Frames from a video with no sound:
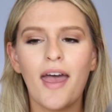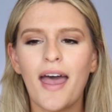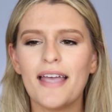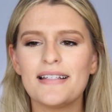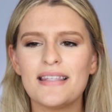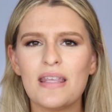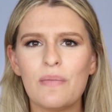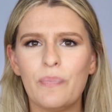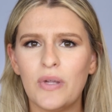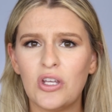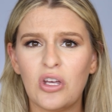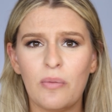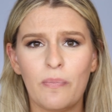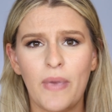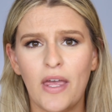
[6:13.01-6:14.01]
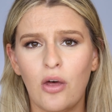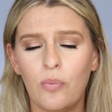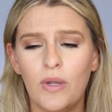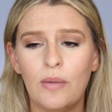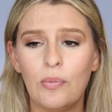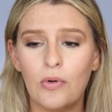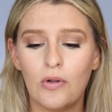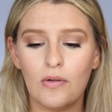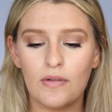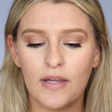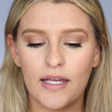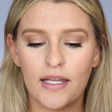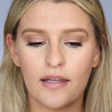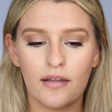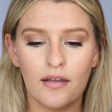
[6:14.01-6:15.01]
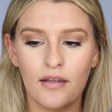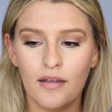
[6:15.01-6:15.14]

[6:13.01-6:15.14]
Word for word: I said pale people like,